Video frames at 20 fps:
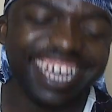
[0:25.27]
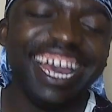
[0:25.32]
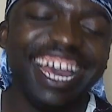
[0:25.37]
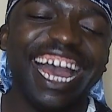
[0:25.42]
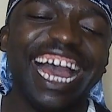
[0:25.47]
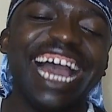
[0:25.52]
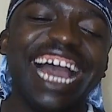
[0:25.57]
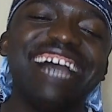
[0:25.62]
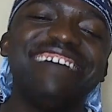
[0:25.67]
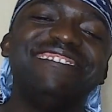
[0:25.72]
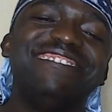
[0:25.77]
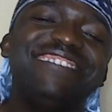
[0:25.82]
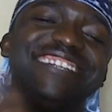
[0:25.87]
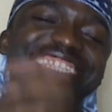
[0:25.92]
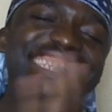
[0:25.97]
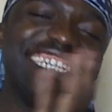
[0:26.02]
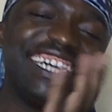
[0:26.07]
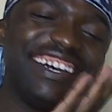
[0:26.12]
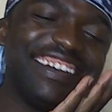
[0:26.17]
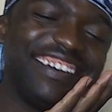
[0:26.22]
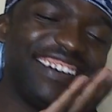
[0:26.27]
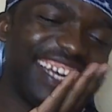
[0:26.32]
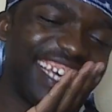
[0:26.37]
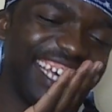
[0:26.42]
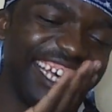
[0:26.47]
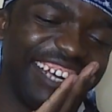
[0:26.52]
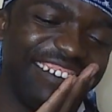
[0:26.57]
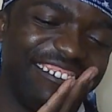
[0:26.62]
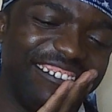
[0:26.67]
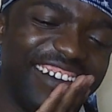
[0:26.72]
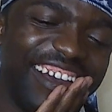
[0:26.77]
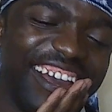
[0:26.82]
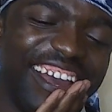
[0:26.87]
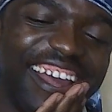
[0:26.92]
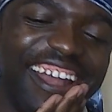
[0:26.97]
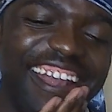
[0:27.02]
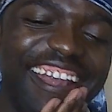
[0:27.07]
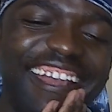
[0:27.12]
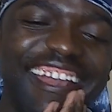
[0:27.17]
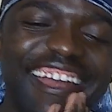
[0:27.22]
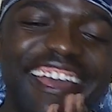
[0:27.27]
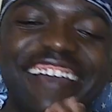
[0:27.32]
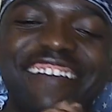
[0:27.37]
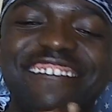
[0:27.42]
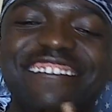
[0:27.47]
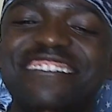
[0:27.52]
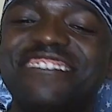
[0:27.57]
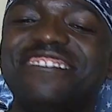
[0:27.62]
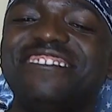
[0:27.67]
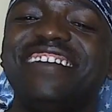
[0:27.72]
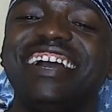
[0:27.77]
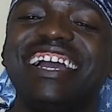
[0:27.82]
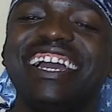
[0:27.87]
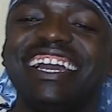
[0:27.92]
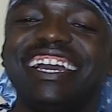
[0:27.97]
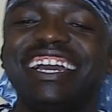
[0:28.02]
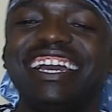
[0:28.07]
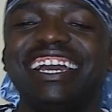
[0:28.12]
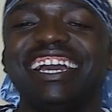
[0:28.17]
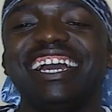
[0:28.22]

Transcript: I'm joking, man. Damn, it's my...